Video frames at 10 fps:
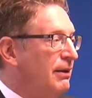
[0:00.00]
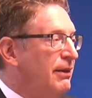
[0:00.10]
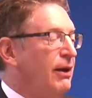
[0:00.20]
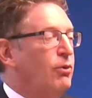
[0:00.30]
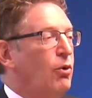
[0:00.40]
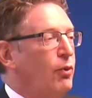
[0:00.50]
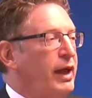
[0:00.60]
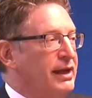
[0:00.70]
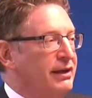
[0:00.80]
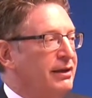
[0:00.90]
They were
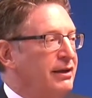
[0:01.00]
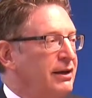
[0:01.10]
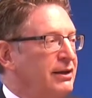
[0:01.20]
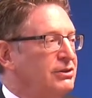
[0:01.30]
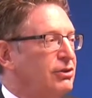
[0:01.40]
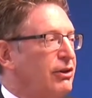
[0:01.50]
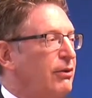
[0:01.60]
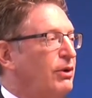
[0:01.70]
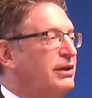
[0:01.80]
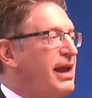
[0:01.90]
weak, so
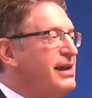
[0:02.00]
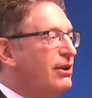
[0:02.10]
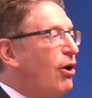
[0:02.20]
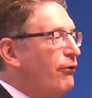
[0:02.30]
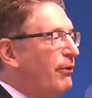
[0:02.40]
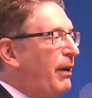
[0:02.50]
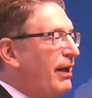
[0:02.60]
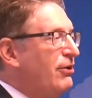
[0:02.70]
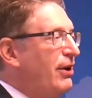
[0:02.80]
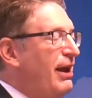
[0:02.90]
they were taken over
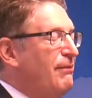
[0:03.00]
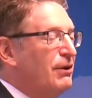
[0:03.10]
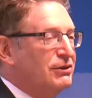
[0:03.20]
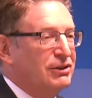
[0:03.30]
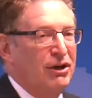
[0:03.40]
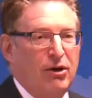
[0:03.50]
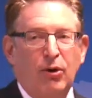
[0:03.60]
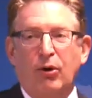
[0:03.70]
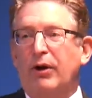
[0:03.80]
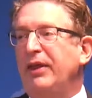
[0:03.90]
by their neighbors,
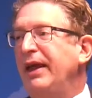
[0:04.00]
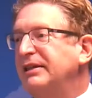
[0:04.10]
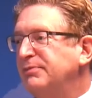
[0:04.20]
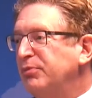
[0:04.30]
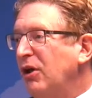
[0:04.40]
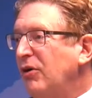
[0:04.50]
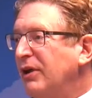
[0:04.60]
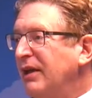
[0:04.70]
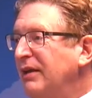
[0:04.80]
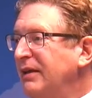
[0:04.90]
or they
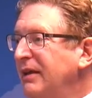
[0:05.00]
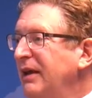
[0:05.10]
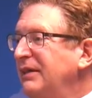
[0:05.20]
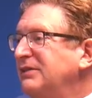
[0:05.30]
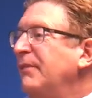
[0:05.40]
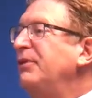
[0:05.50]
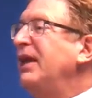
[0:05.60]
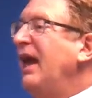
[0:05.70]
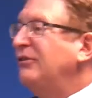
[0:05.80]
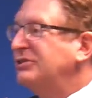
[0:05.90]
exploded and
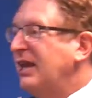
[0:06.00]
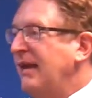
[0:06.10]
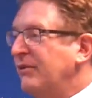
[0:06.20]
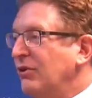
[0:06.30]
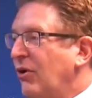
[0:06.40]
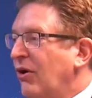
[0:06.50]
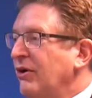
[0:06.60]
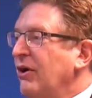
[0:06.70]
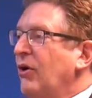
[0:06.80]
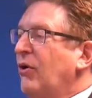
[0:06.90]
something else came
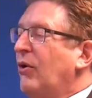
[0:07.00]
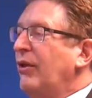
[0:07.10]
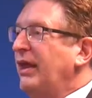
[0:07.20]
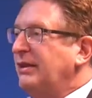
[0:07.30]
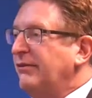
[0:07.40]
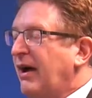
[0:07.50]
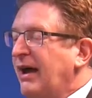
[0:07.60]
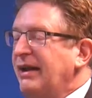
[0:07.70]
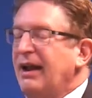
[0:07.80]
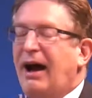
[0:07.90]
along, or they
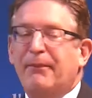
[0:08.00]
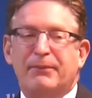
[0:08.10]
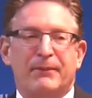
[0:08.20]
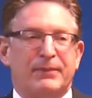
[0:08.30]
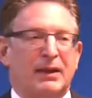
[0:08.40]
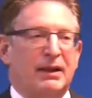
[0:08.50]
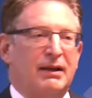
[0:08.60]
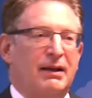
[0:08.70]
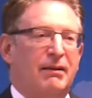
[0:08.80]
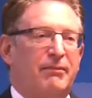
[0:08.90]
divided up.
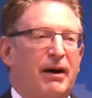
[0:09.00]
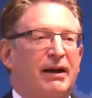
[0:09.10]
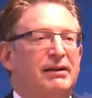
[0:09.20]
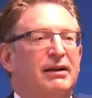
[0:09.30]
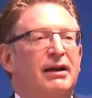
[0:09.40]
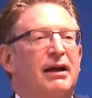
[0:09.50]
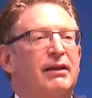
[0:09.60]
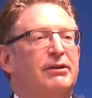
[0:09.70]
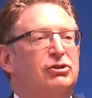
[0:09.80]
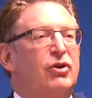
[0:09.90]
But
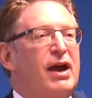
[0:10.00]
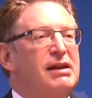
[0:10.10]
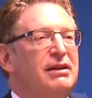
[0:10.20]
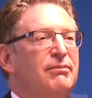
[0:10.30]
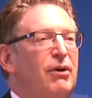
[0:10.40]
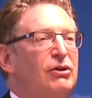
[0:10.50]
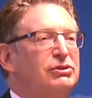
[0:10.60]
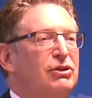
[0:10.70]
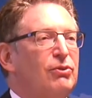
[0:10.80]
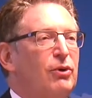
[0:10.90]
the trend in
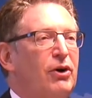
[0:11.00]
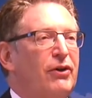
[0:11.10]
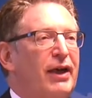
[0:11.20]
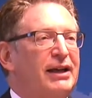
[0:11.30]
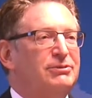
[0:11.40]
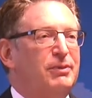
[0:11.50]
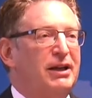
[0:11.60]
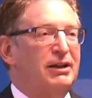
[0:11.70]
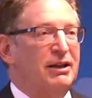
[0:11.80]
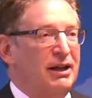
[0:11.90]
most of the world has
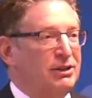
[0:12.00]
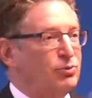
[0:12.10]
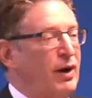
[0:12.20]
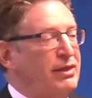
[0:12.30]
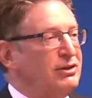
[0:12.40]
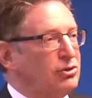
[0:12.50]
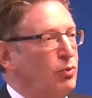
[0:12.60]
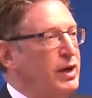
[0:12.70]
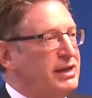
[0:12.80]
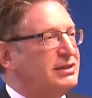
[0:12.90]
been is when there's a
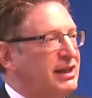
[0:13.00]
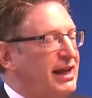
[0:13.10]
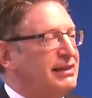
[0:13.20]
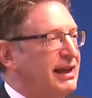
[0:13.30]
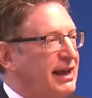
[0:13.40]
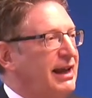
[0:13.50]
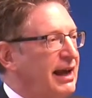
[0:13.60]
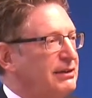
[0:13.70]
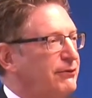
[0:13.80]
weak state that cannot